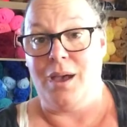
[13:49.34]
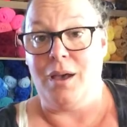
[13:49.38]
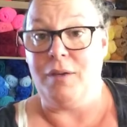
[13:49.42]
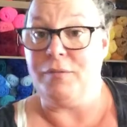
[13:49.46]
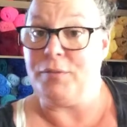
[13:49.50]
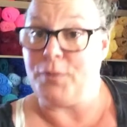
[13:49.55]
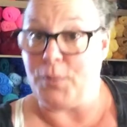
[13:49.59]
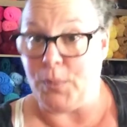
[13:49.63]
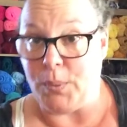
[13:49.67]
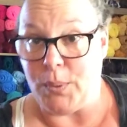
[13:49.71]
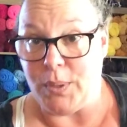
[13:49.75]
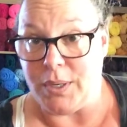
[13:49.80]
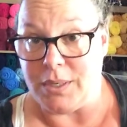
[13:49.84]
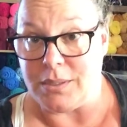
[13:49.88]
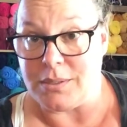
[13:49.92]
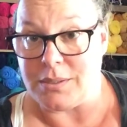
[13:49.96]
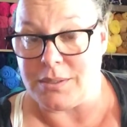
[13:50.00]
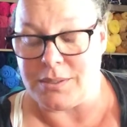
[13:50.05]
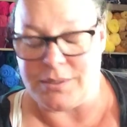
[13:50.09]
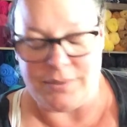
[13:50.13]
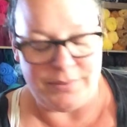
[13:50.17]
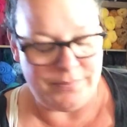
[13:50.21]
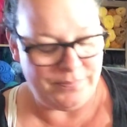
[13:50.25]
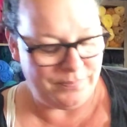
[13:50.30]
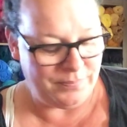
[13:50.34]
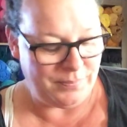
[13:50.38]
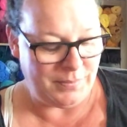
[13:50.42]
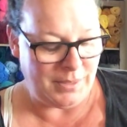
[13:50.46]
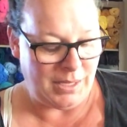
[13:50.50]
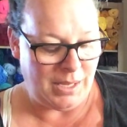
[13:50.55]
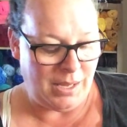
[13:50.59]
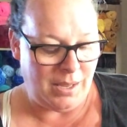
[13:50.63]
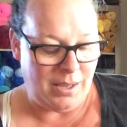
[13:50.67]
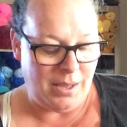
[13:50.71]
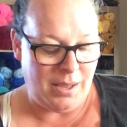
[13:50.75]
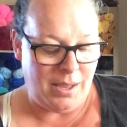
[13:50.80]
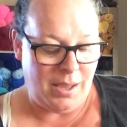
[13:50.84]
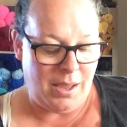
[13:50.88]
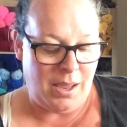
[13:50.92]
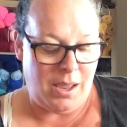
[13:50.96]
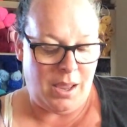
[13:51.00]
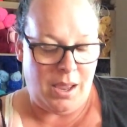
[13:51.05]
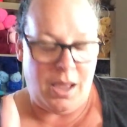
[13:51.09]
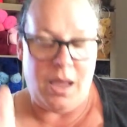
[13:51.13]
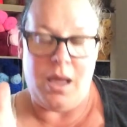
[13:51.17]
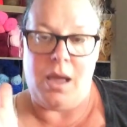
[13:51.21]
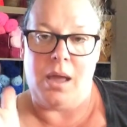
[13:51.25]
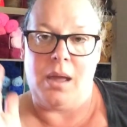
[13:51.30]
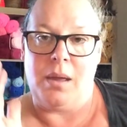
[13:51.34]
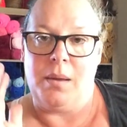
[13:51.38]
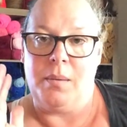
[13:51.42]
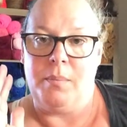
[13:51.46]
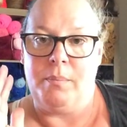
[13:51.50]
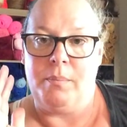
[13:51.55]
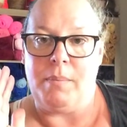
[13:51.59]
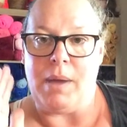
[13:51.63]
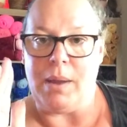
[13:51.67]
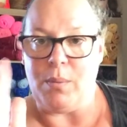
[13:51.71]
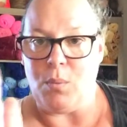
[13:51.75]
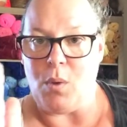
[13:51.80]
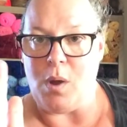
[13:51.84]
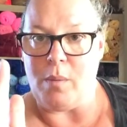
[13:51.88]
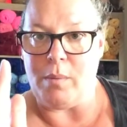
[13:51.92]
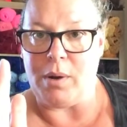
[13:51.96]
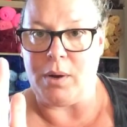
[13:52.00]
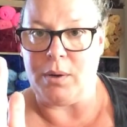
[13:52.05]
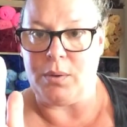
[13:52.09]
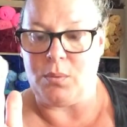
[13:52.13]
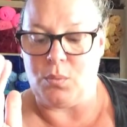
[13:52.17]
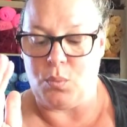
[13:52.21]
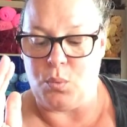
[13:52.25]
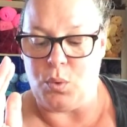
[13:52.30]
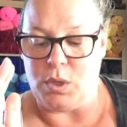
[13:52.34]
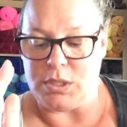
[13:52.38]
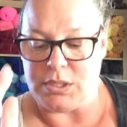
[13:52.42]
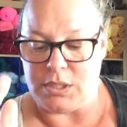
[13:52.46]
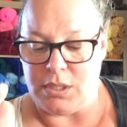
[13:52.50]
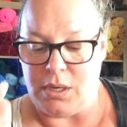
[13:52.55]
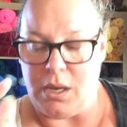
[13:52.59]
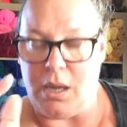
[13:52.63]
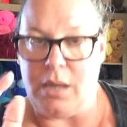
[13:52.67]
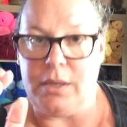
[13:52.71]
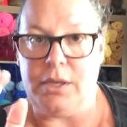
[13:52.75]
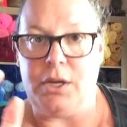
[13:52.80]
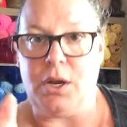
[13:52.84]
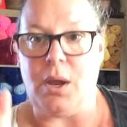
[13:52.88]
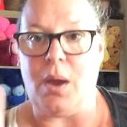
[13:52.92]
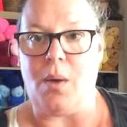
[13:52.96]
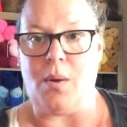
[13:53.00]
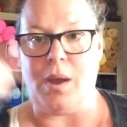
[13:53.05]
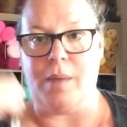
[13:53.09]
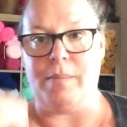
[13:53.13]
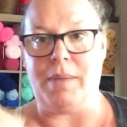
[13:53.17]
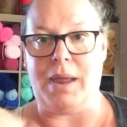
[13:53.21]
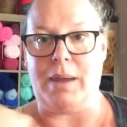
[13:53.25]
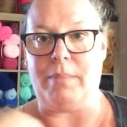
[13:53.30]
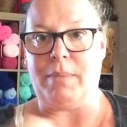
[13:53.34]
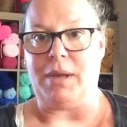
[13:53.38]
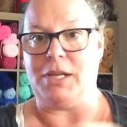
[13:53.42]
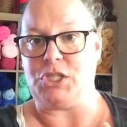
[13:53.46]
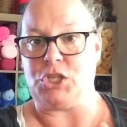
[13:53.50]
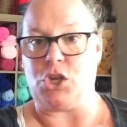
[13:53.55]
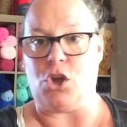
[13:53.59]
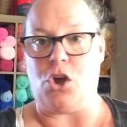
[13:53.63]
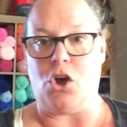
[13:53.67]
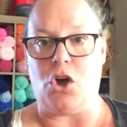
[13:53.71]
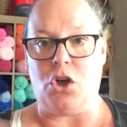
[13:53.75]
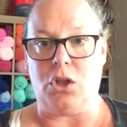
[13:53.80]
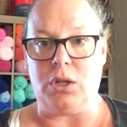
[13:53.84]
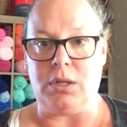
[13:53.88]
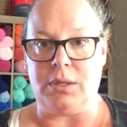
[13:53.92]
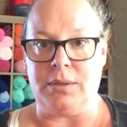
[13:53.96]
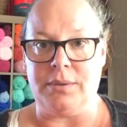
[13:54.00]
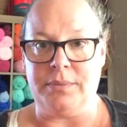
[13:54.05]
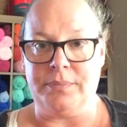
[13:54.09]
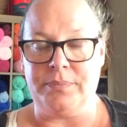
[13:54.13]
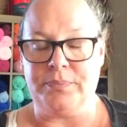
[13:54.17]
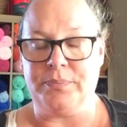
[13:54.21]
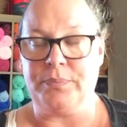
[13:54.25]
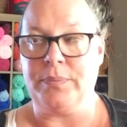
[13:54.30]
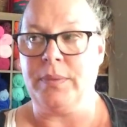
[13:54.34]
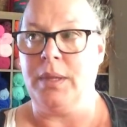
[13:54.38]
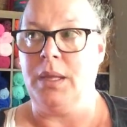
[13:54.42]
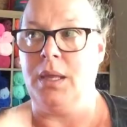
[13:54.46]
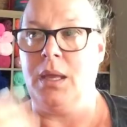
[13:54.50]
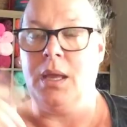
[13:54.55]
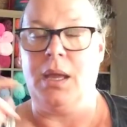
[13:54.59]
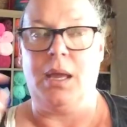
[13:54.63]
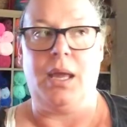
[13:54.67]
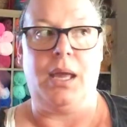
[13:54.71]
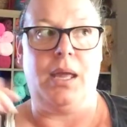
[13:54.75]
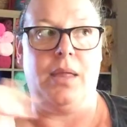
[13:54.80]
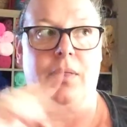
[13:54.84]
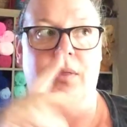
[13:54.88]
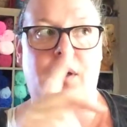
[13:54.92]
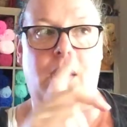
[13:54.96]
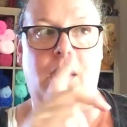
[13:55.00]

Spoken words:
of course, my Walmart was no, you know how I made my shawl in